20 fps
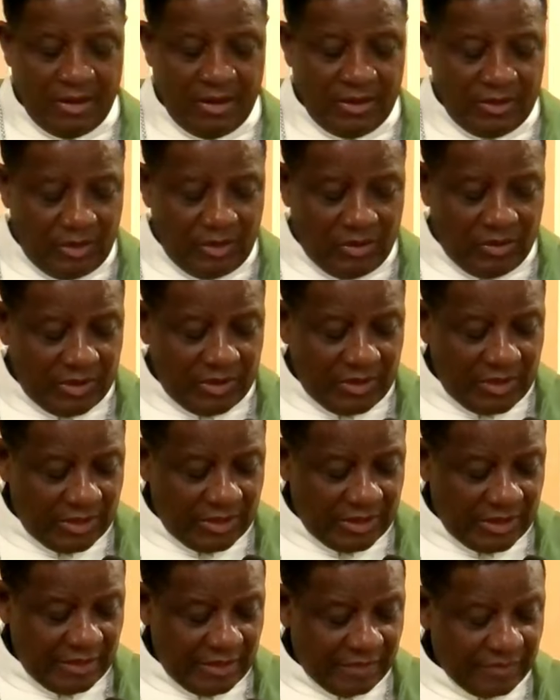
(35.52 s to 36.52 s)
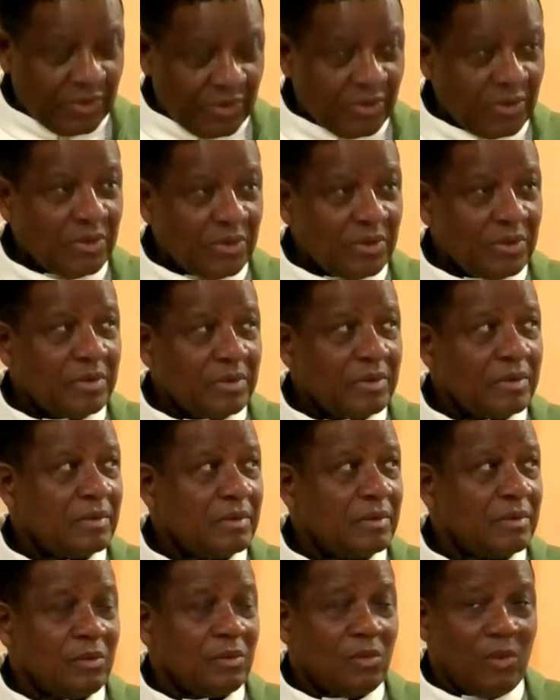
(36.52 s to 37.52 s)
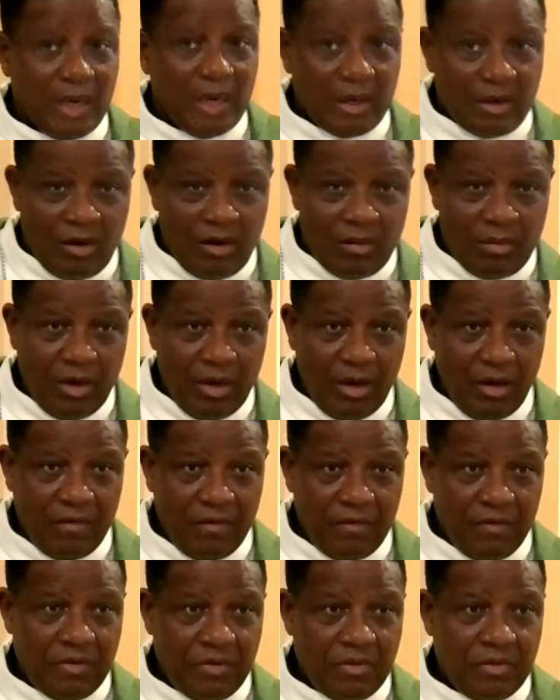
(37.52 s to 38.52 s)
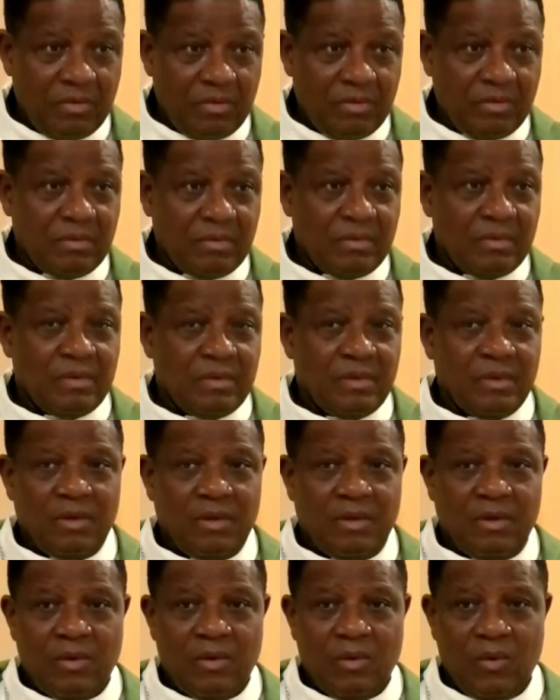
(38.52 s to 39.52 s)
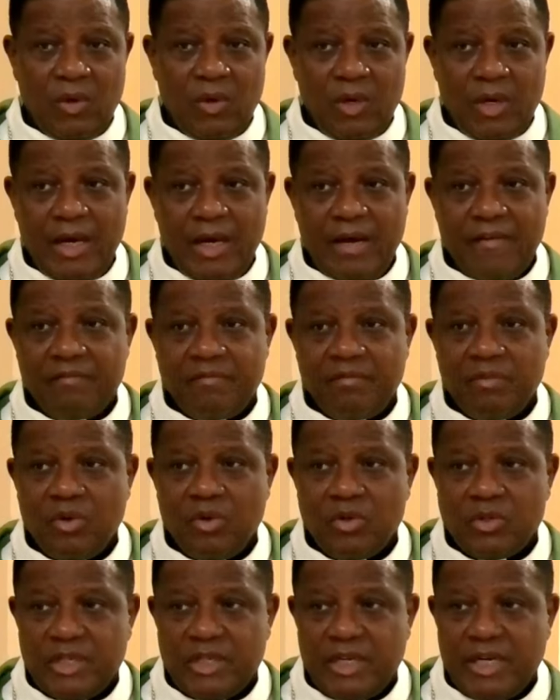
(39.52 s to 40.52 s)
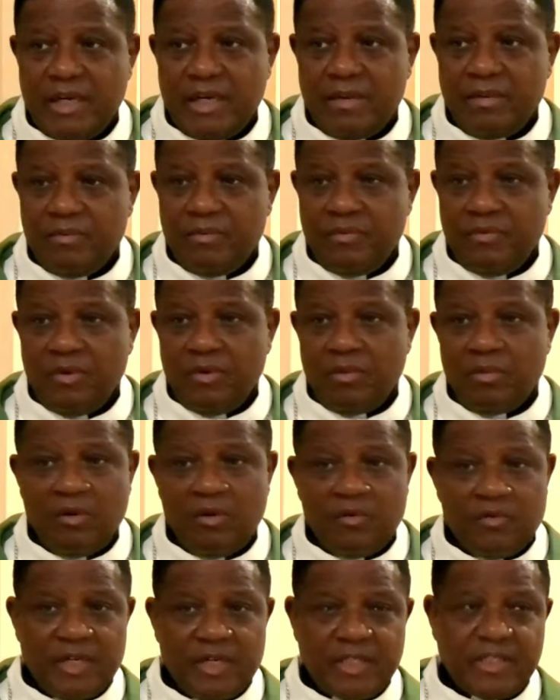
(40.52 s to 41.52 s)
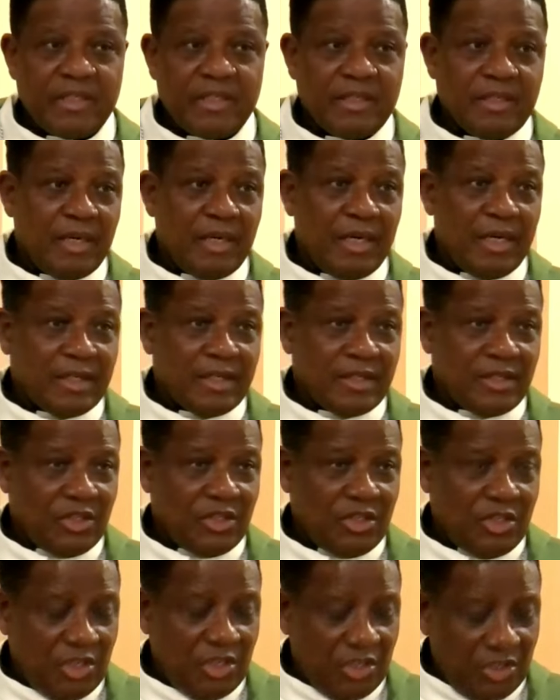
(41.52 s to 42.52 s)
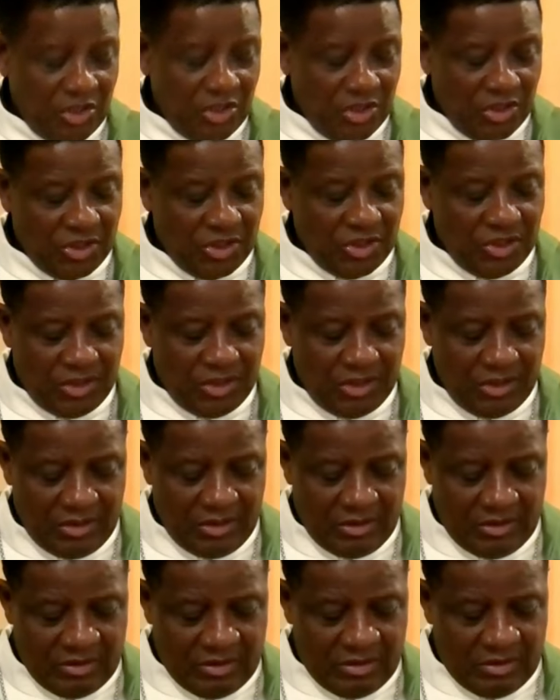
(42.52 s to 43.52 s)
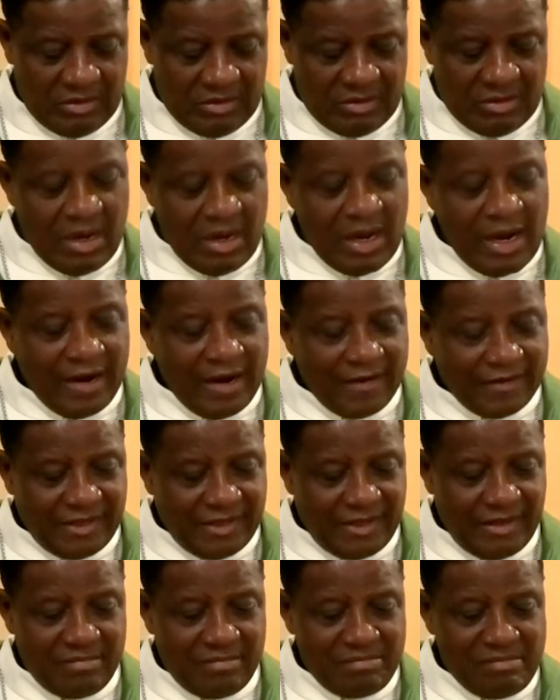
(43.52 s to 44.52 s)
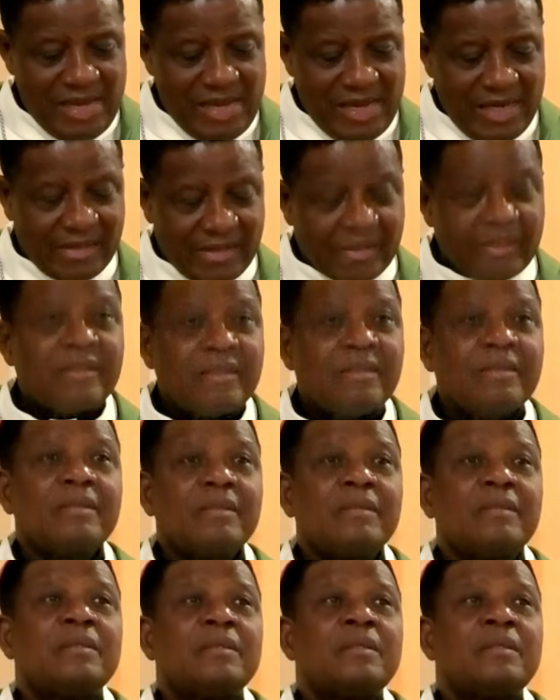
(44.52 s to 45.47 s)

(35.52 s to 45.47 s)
So we just have to welcome all of you. We'll have more time for more fraternal exchange after the mass.